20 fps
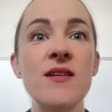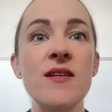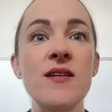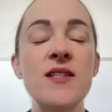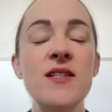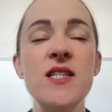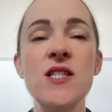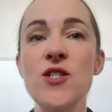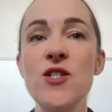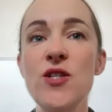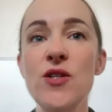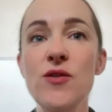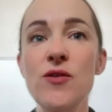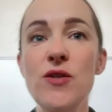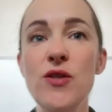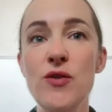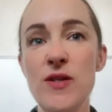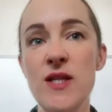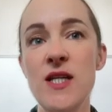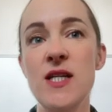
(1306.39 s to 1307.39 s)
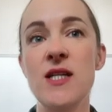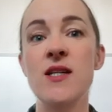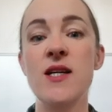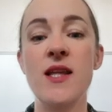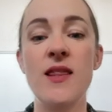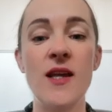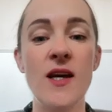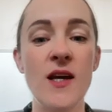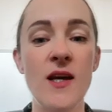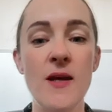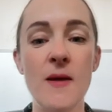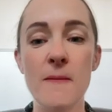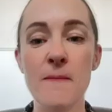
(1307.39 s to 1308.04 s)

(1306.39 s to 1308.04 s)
Didn't you? You did, I think.